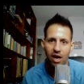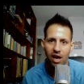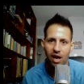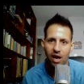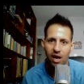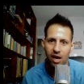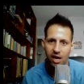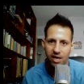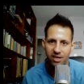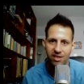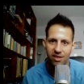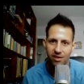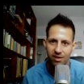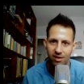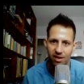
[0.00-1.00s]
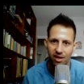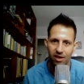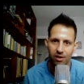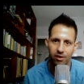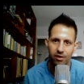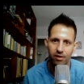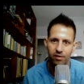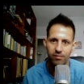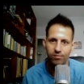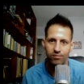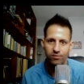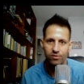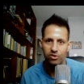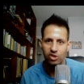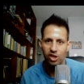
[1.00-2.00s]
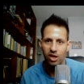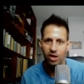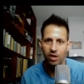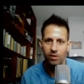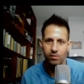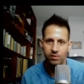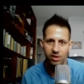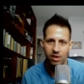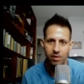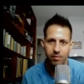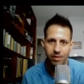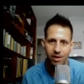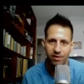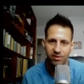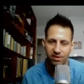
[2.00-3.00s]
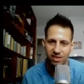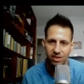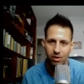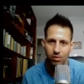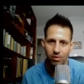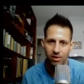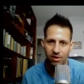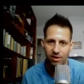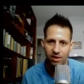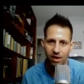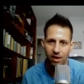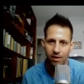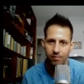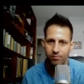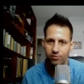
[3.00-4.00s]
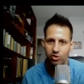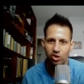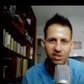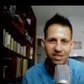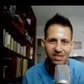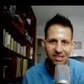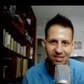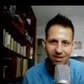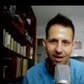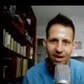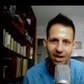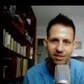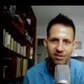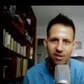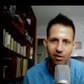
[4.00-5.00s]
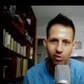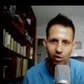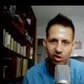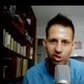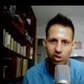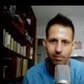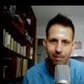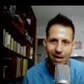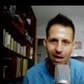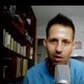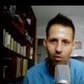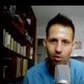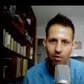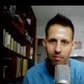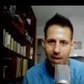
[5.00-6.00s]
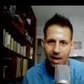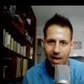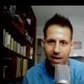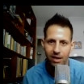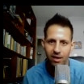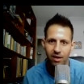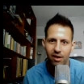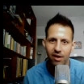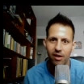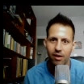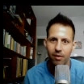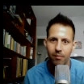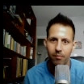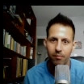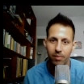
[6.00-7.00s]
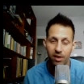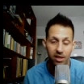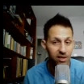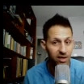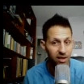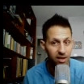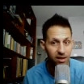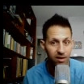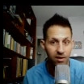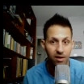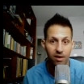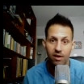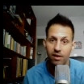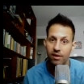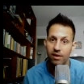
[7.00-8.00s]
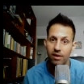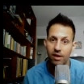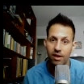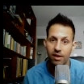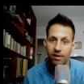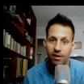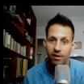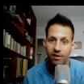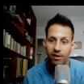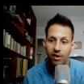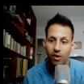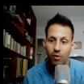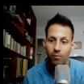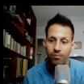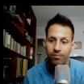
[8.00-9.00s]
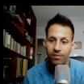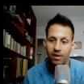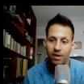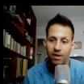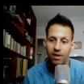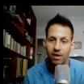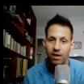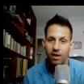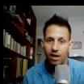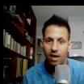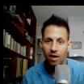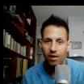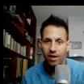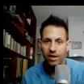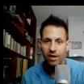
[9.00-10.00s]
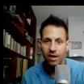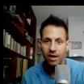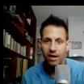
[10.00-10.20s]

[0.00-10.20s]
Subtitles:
I didn't think Jared was going to be able to deal with just the size, aggression, and power of Paddy. But he did. There you go. All right.